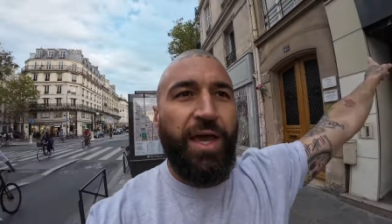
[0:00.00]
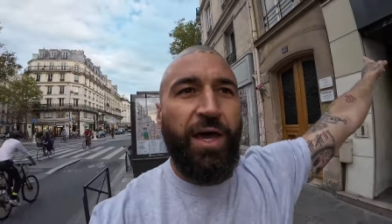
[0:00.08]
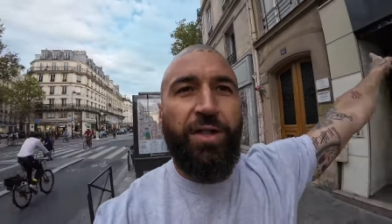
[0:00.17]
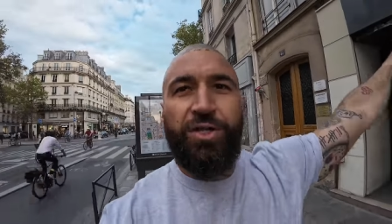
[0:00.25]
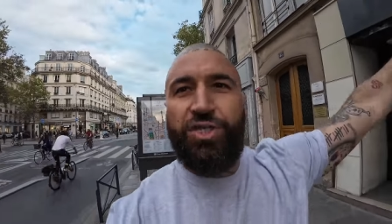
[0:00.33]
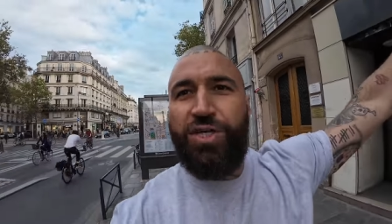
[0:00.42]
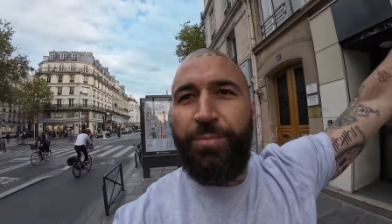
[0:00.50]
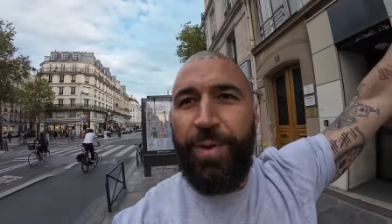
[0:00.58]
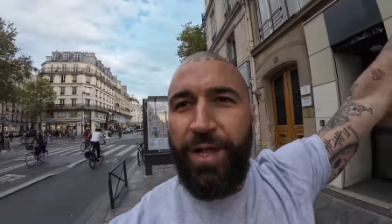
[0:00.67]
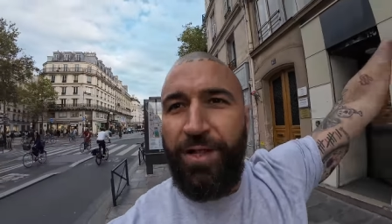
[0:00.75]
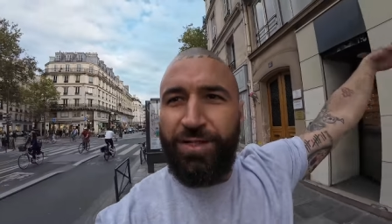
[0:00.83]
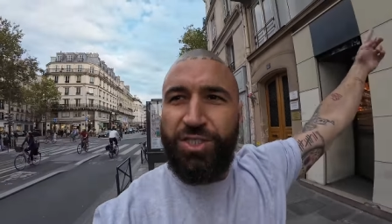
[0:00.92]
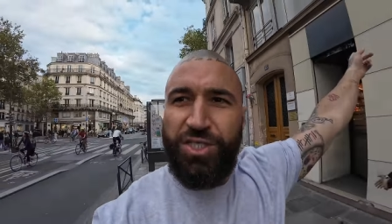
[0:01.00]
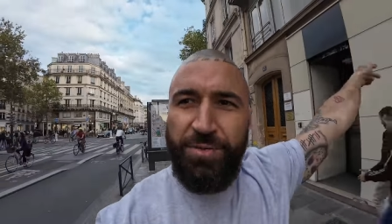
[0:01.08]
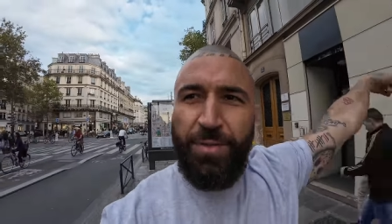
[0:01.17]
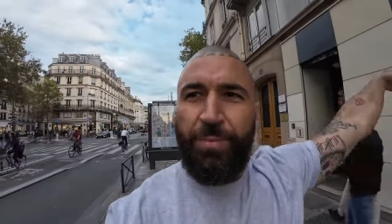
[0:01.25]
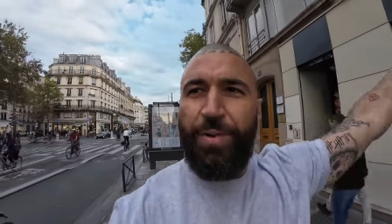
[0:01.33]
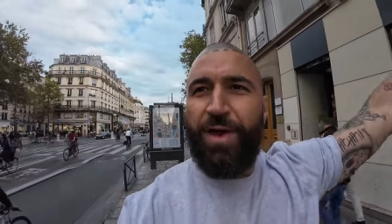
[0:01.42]
El Chabel, Je
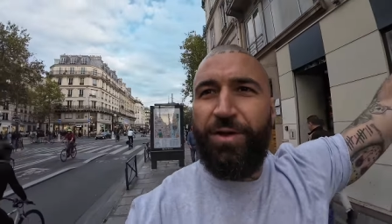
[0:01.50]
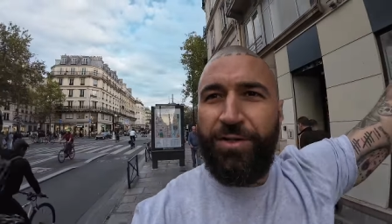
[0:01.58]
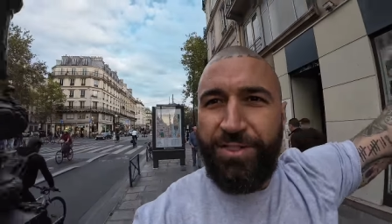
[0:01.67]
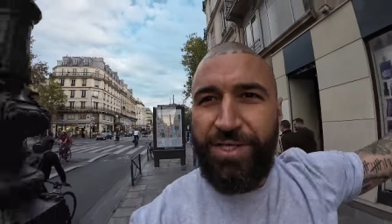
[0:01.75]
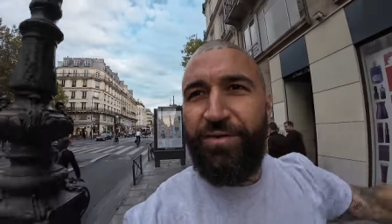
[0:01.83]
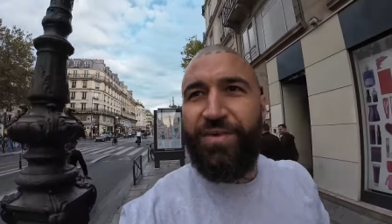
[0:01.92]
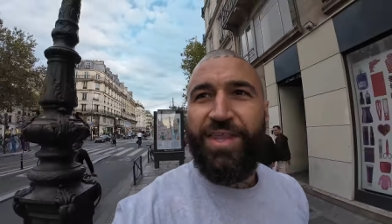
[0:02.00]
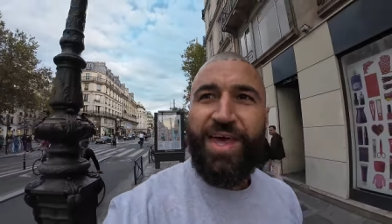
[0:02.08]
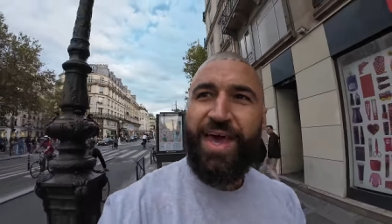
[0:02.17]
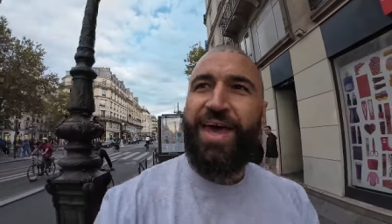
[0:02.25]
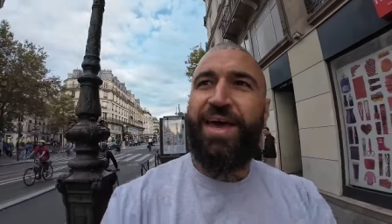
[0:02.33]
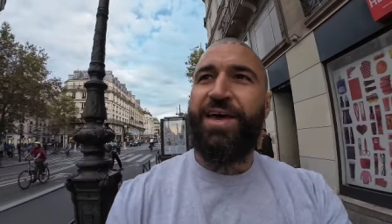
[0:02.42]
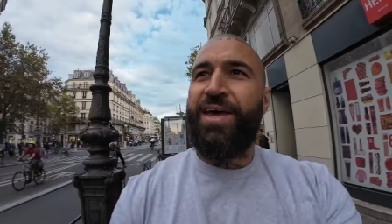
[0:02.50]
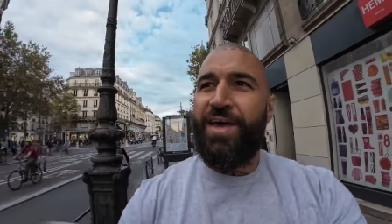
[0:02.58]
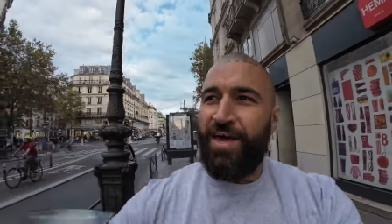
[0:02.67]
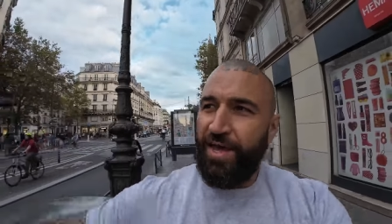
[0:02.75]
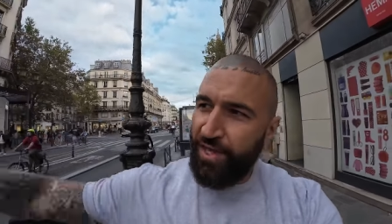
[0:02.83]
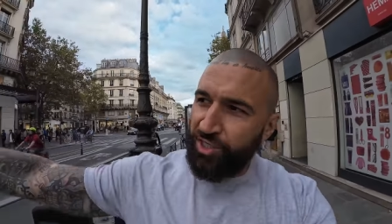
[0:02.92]
is over there,
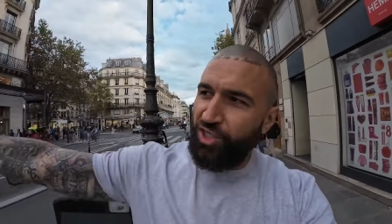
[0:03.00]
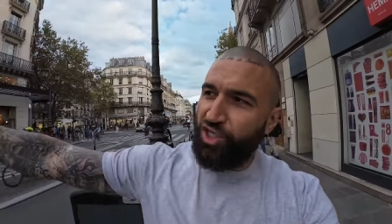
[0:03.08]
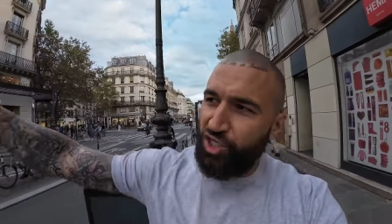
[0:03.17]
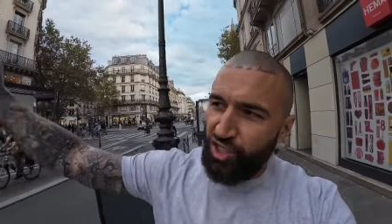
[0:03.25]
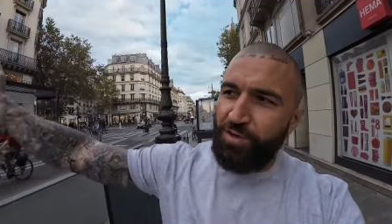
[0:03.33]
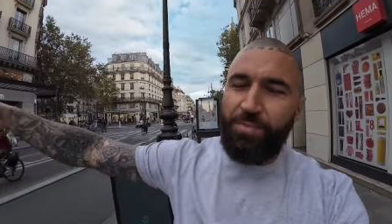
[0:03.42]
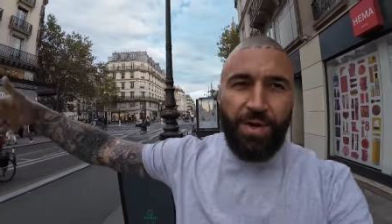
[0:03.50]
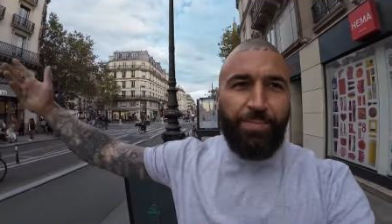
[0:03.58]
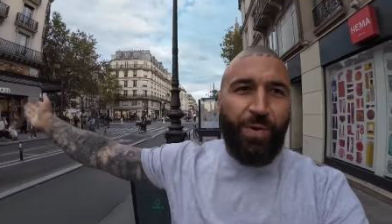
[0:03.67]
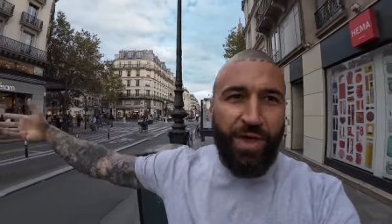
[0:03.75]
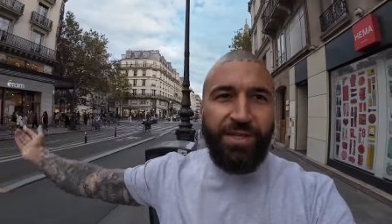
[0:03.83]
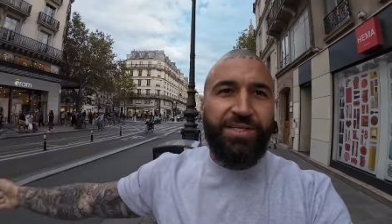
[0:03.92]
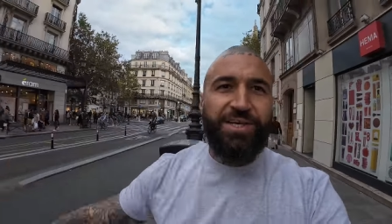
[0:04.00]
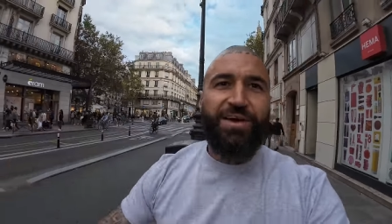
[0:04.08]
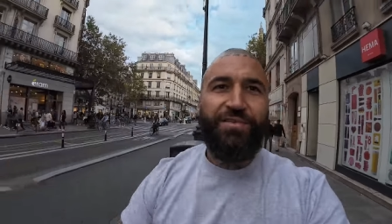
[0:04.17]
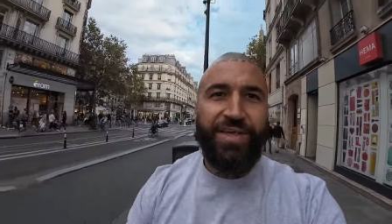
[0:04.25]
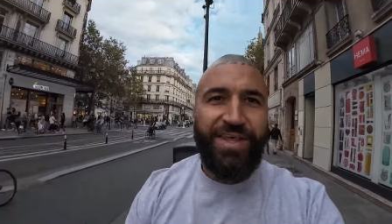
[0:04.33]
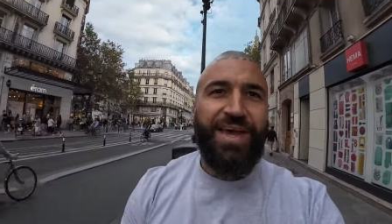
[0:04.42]
and Je is
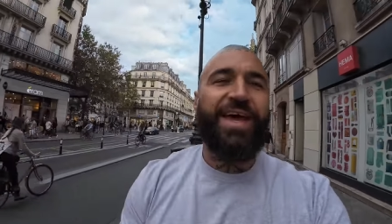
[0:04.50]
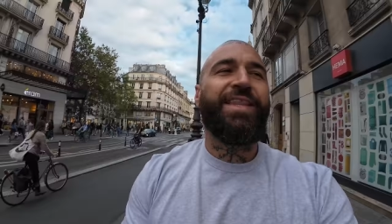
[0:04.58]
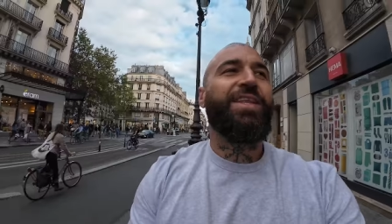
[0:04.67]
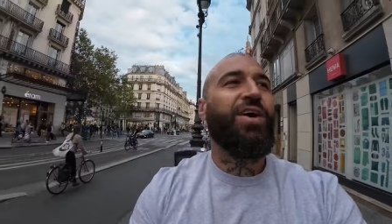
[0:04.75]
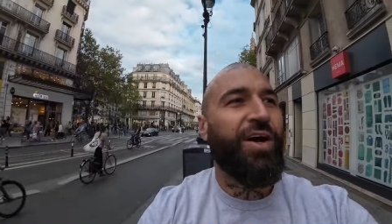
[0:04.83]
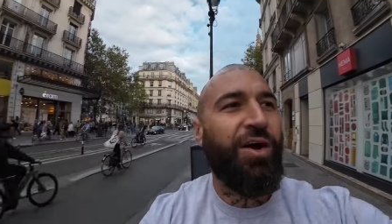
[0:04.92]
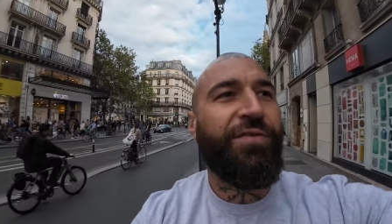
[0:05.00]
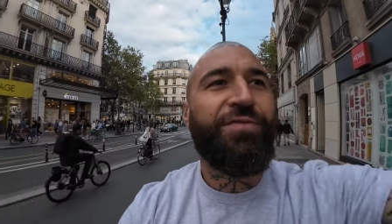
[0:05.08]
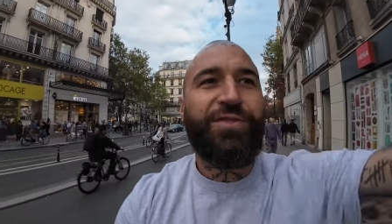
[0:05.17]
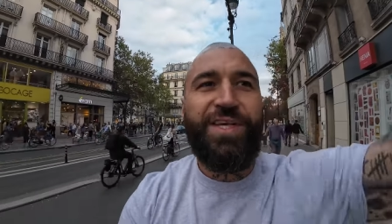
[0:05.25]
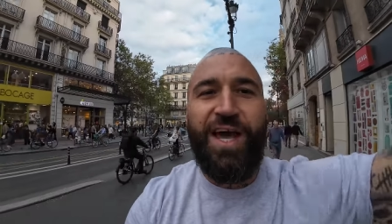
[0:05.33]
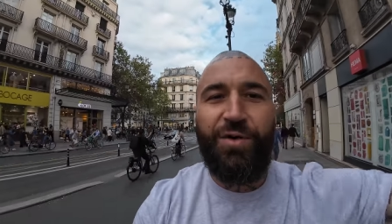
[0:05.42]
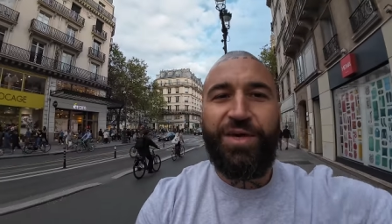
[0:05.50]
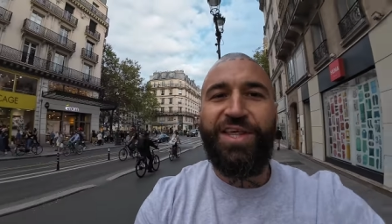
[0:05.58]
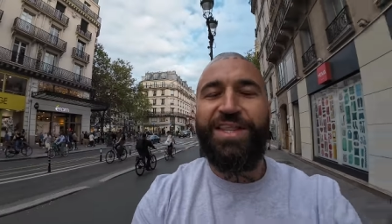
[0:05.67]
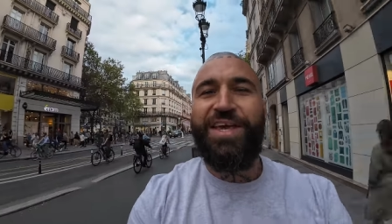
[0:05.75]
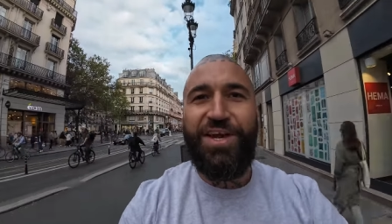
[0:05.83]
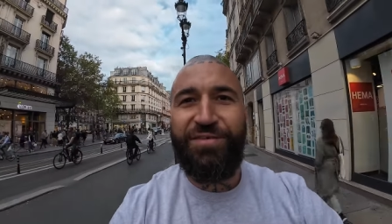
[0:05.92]
over there, and the Eiffel Tower.
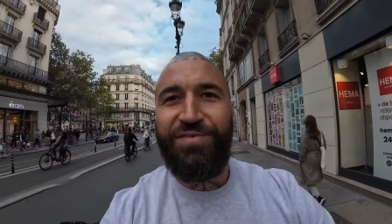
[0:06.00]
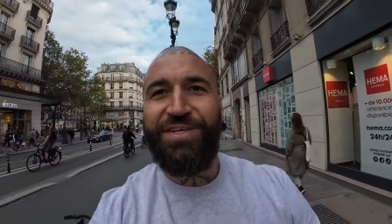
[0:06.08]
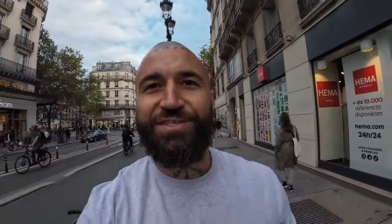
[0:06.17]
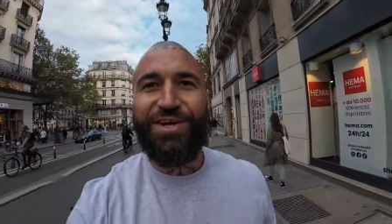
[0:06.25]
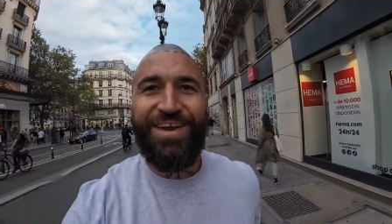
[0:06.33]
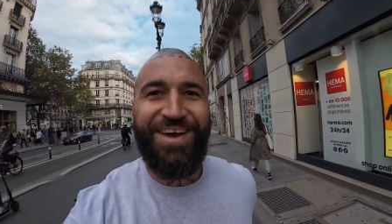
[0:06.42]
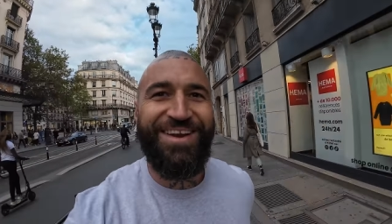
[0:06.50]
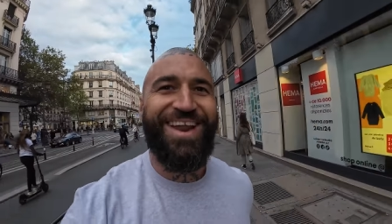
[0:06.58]
They're the only things I know,